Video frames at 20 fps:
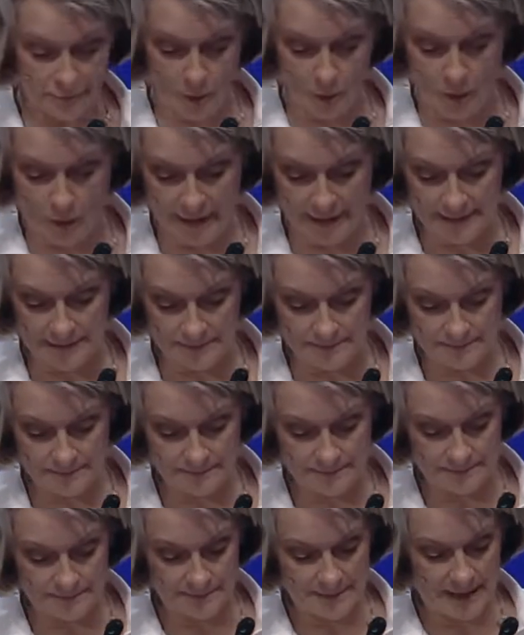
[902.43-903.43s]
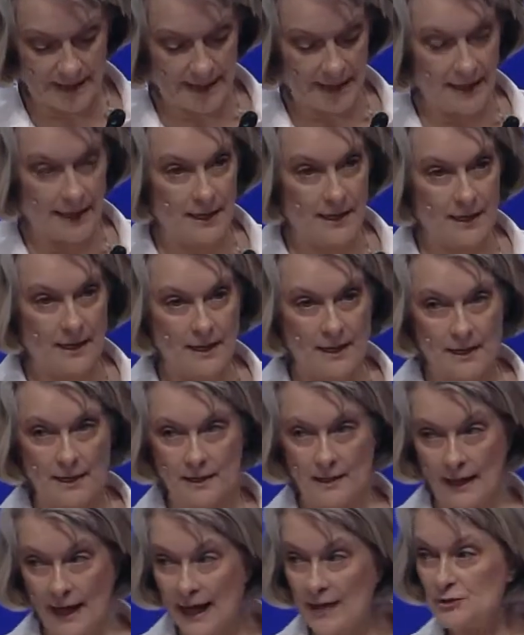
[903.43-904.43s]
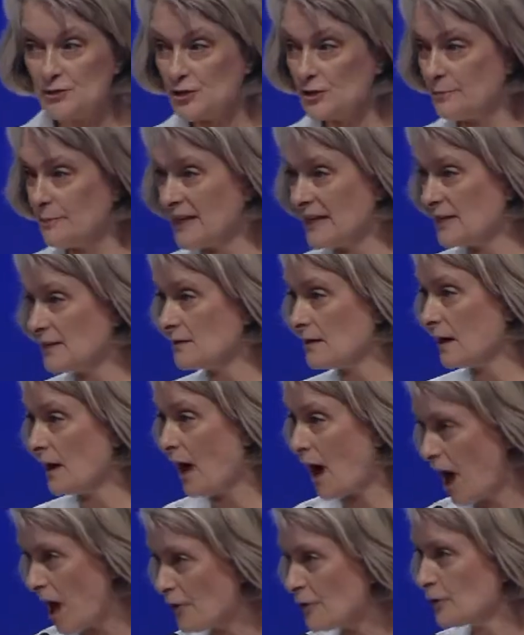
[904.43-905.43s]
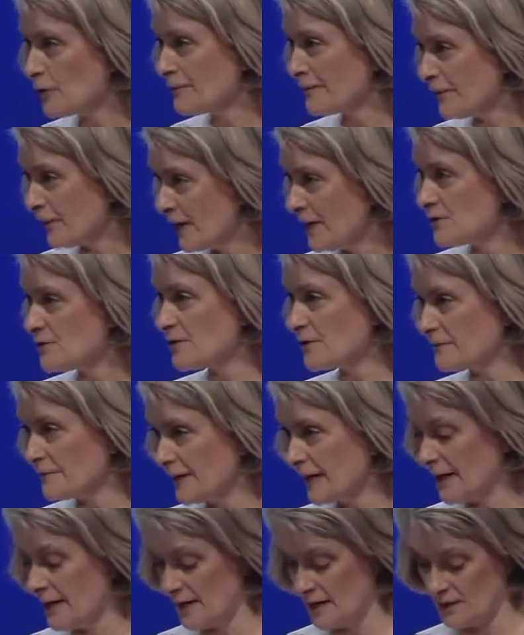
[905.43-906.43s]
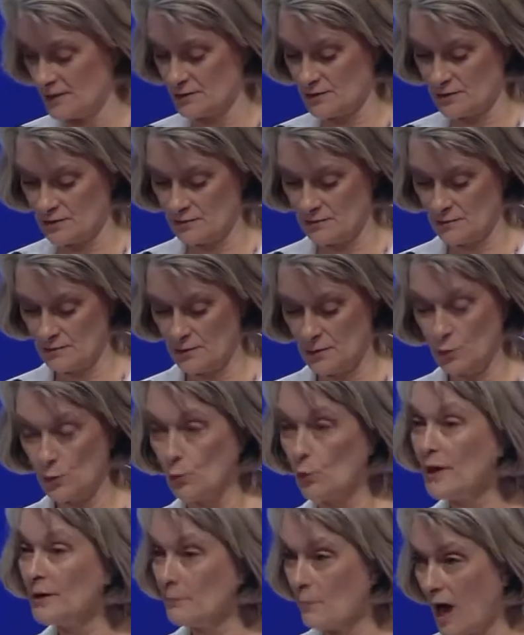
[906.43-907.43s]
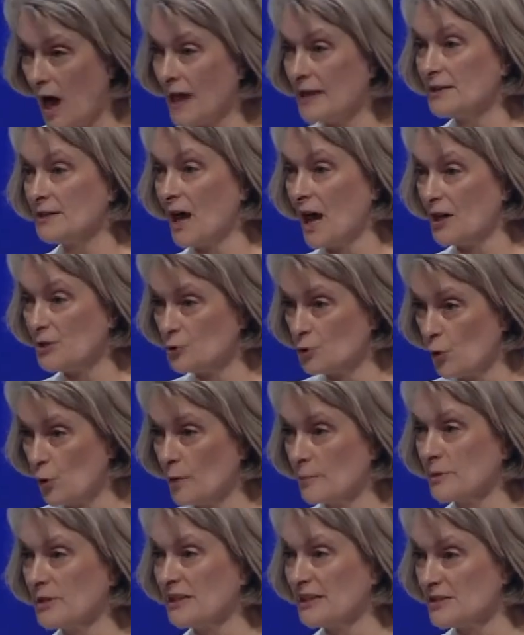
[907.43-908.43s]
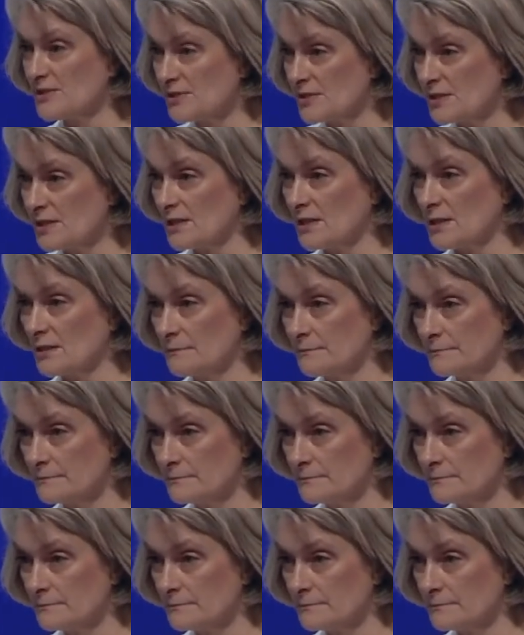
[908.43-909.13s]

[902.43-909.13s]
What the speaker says: avoid, and to meet other friends of his we might not normally see.